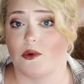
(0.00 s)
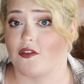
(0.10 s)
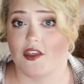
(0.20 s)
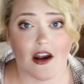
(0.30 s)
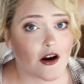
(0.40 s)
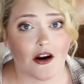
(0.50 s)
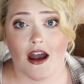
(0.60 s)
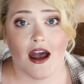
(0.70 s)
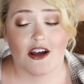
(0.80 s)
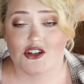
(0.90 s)
what they're
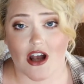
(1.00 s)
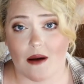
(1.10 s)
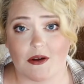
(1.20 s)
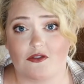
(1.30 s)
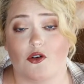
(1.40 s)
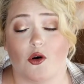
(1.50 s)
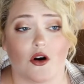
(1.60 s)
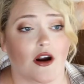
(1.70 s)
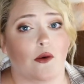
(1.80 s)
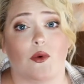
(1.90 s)
shopping
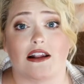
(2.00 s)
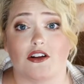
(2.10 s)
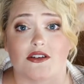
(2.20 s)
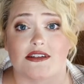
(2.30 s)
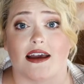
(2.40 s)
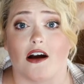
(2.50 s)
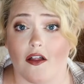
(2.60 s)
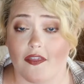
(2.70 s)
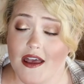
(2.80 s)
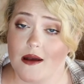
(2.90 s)
for, and what it looks like
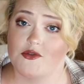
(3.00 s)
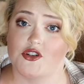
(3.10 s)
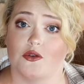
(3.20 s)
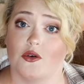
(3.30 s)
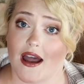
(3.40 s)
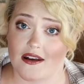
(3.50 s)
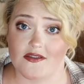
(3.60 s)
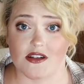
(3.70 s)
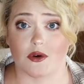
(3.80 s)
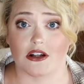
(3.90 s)
on them to kind of
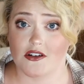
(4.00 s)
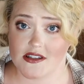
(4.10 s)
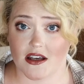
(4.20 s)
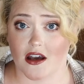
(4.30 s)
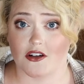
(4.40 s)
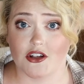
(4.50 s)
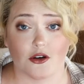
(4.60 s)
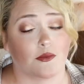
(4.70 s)
see what it looks like on you,